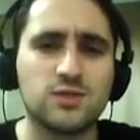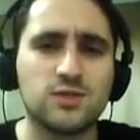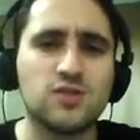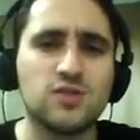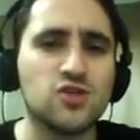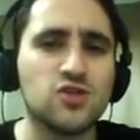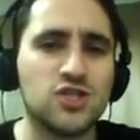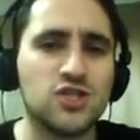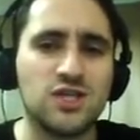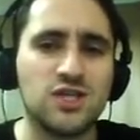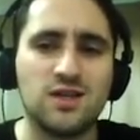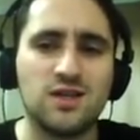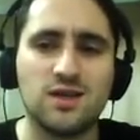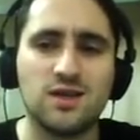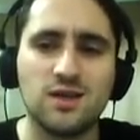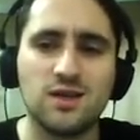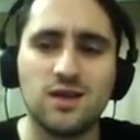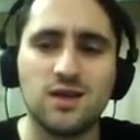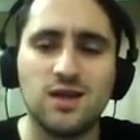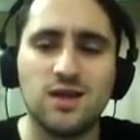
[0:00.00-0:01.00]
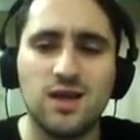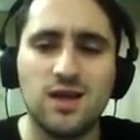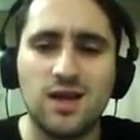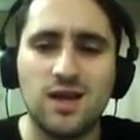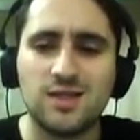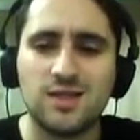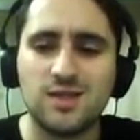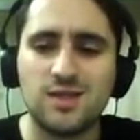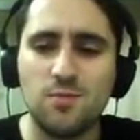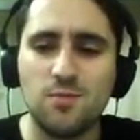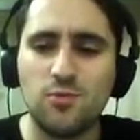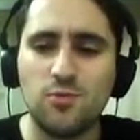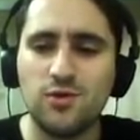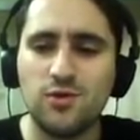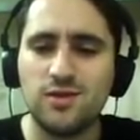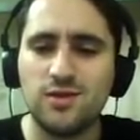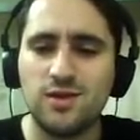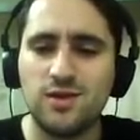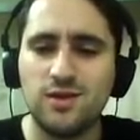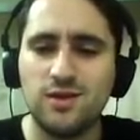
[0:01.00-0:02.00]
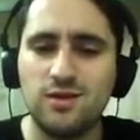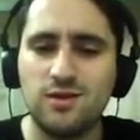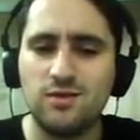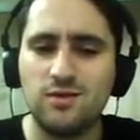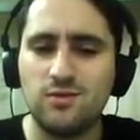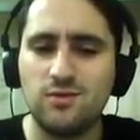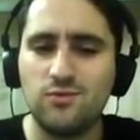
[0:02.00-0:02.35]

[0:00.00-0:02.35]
not cheating. At some point, he